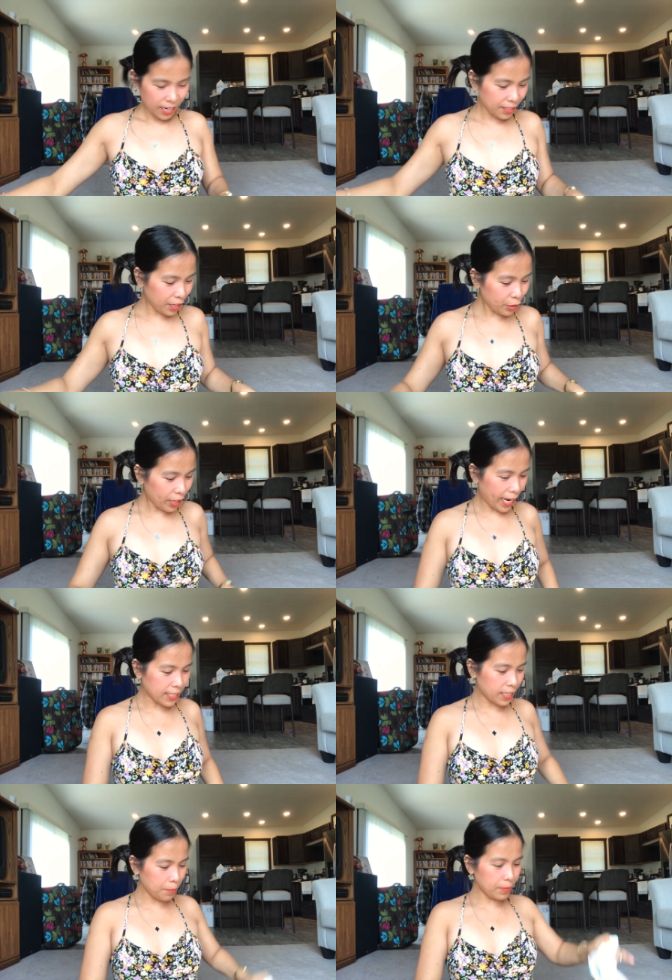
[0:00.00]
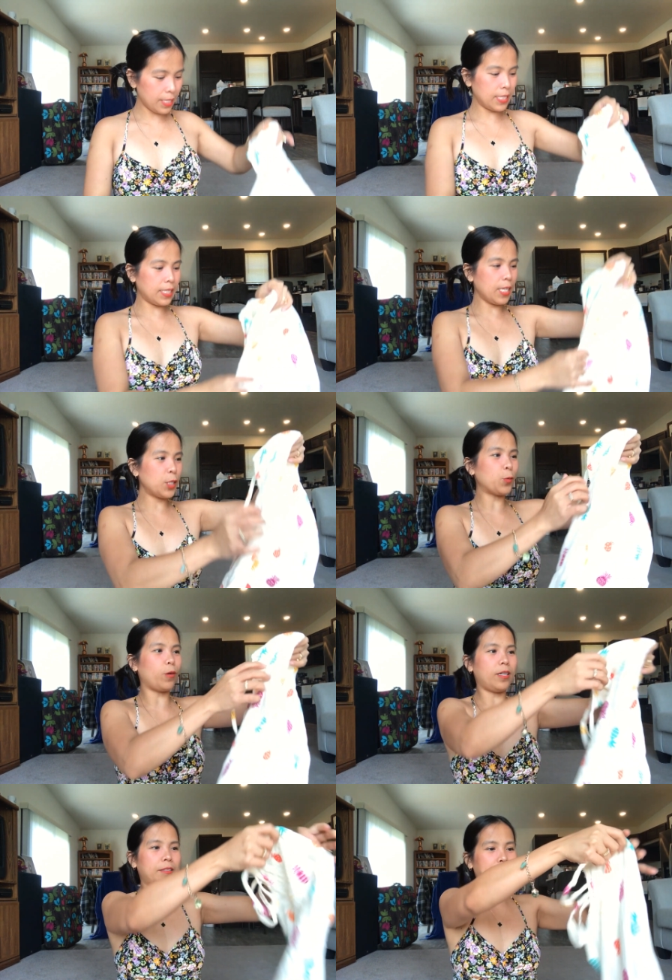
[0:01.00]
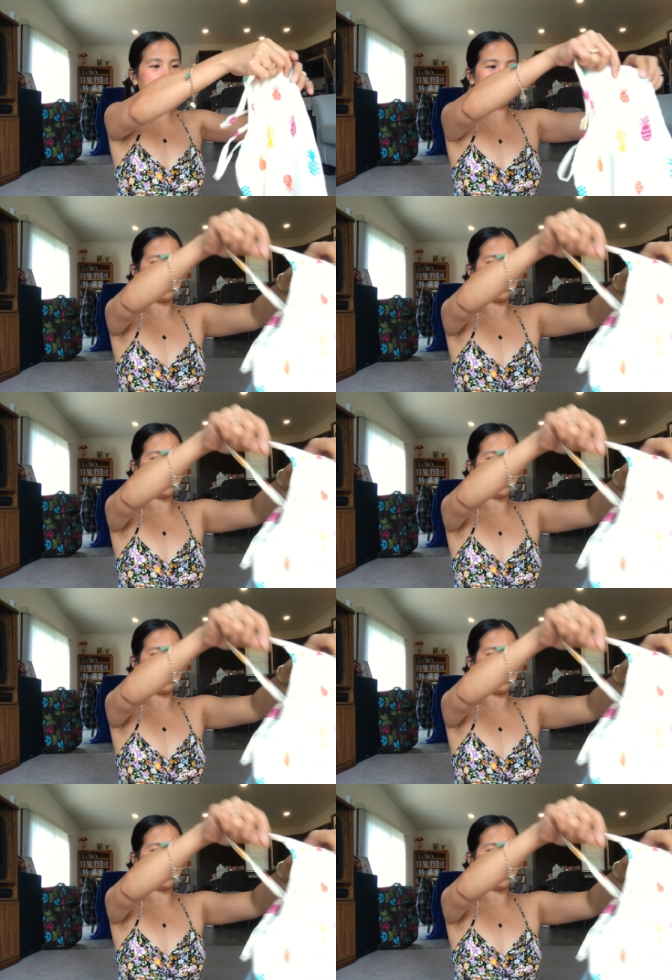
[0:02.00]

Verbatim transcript: Another item is this one.